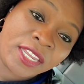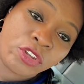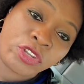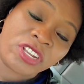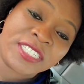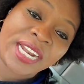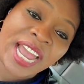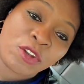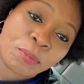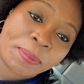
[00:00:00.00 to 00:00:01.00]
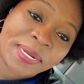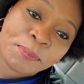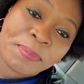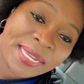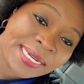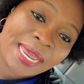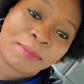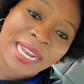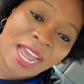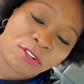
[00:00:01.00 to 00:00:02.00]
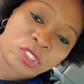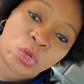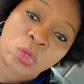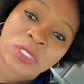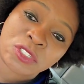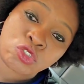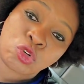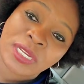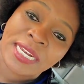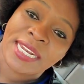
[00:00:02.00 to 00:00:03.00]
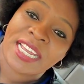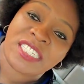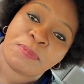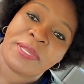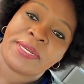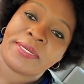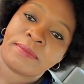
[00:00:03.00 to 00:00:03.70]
You just try to beat them down, so to kill their spirit.